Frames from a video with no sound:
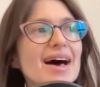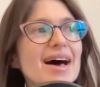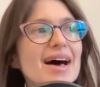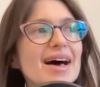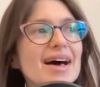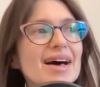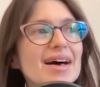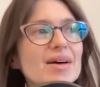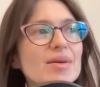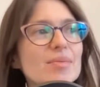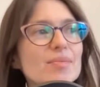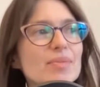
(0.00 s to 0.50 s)

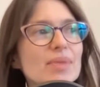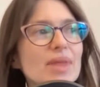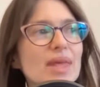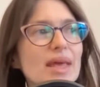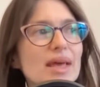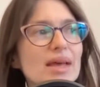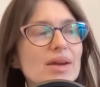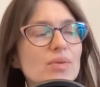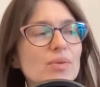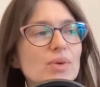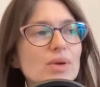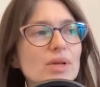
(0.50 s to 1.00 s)
Um,
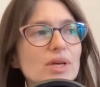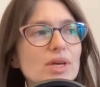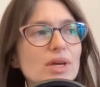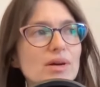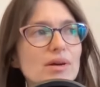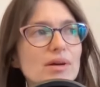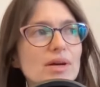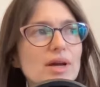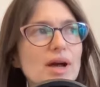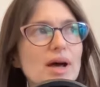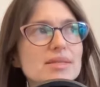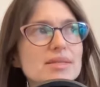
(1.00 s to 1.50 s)
and a real
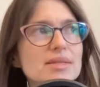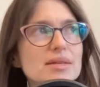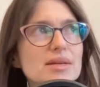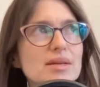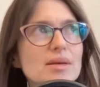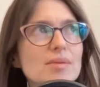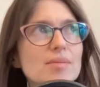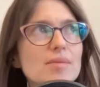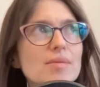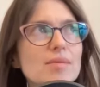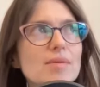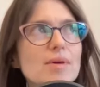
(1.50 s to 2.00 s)

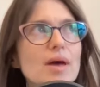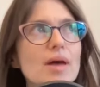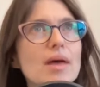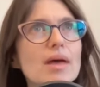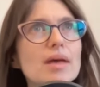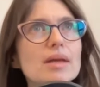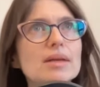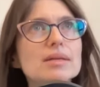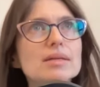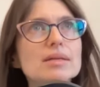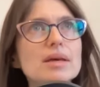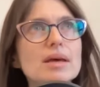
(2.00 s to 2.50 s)
curiosity
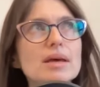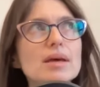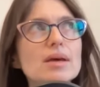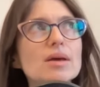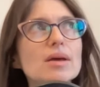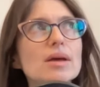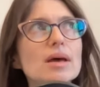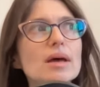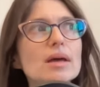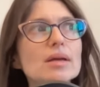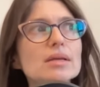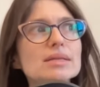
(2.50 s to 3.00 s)
and
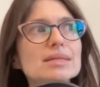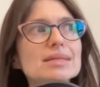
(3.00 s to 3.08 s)
uh,